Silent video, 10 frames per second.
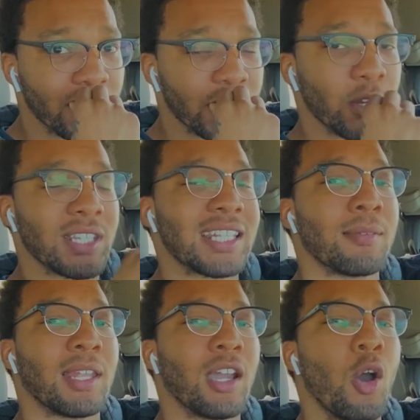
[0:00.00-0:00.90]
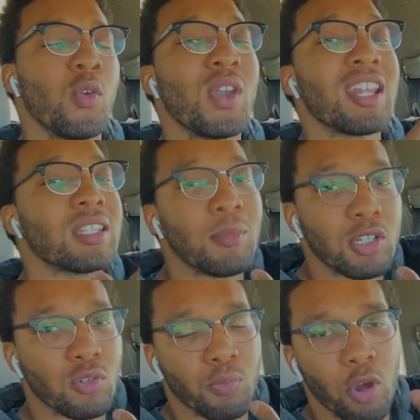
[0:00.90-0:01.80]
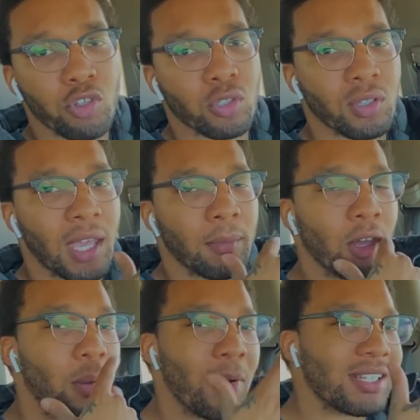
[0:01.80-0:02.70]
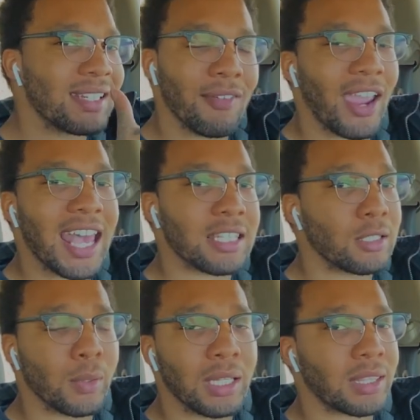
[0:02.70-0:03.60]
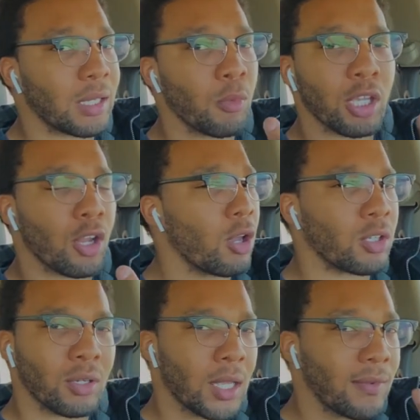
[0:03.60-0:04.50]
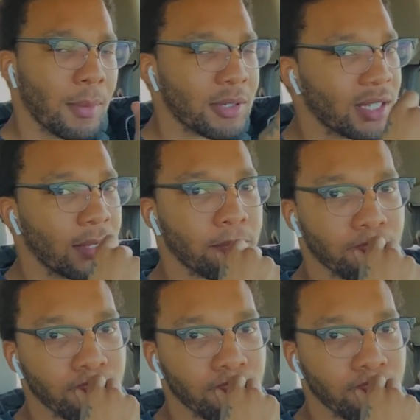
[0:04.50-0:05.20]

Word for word: So it's not something like, oh, you got so much, you're supposed to do that. No, a person never has to do anything. We can all donate five percent.